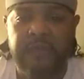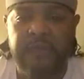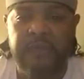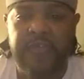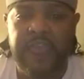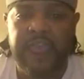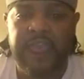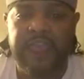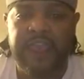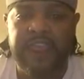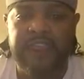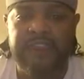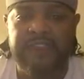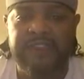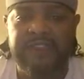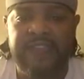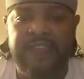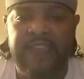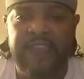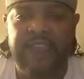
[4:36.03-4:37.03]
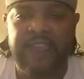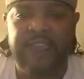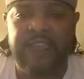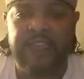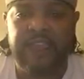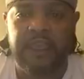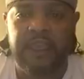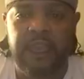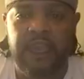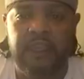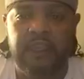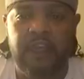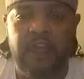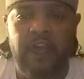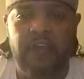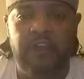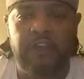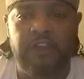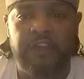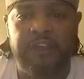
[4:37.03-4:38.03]
you, and it's taking a
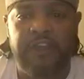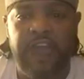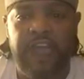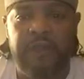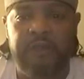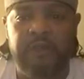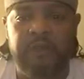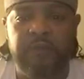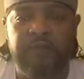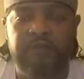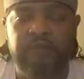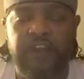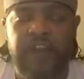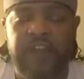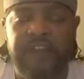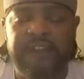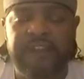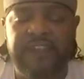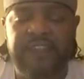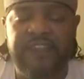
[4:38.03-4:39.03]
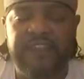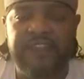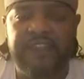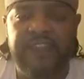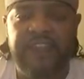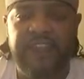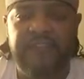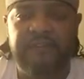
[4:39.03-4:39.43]
longer time to process the